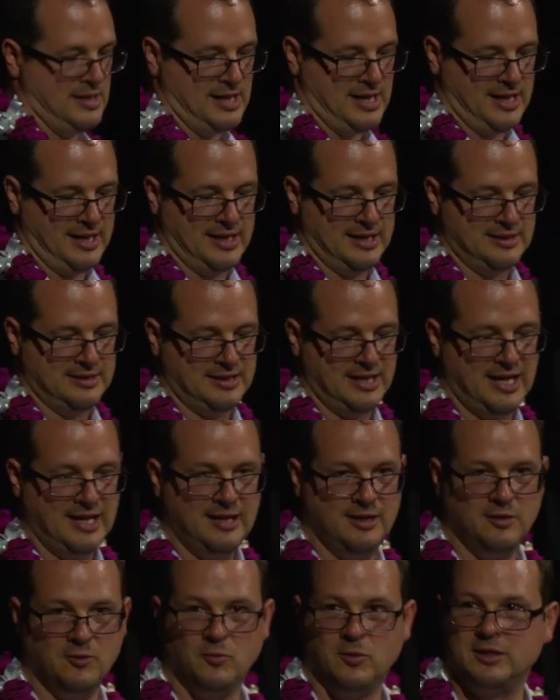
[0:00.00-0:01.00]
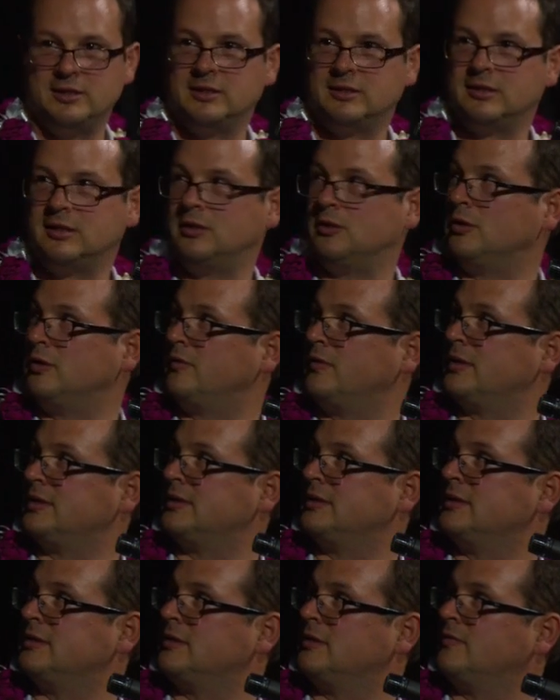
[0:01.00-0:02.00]
I can tell you whether the
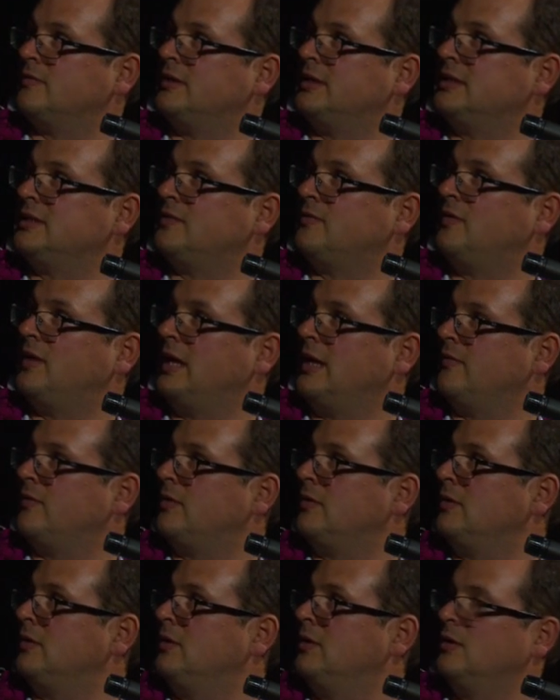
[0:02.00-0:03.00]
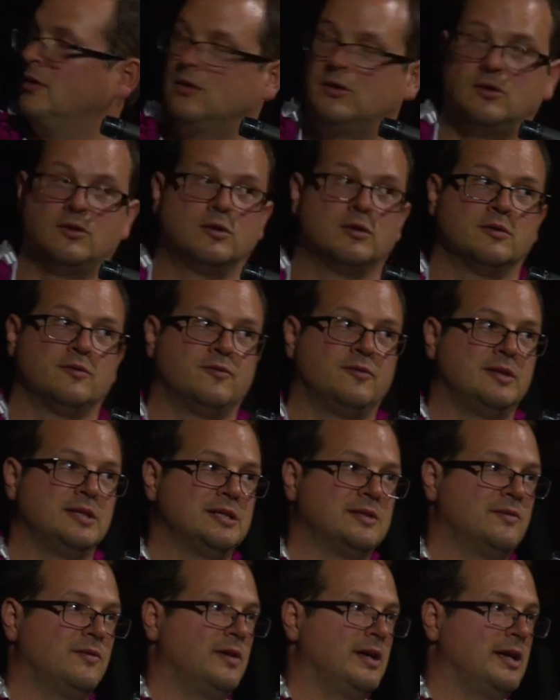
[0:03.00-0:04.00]
universe is of this flavor or of
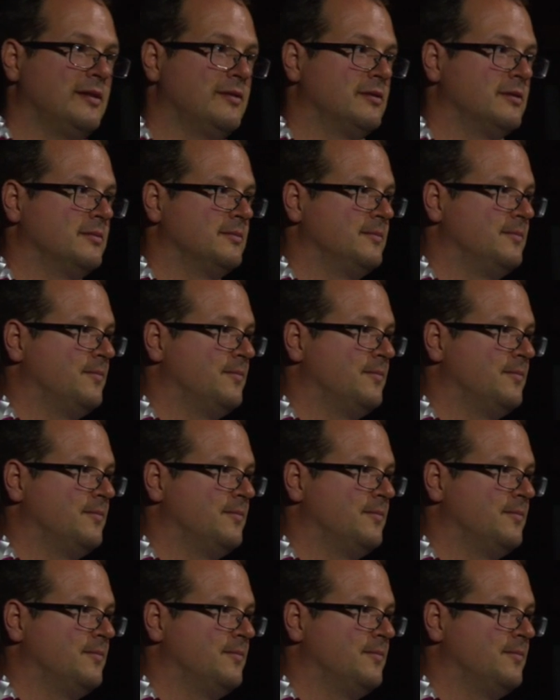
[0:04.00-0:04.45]
this flavor,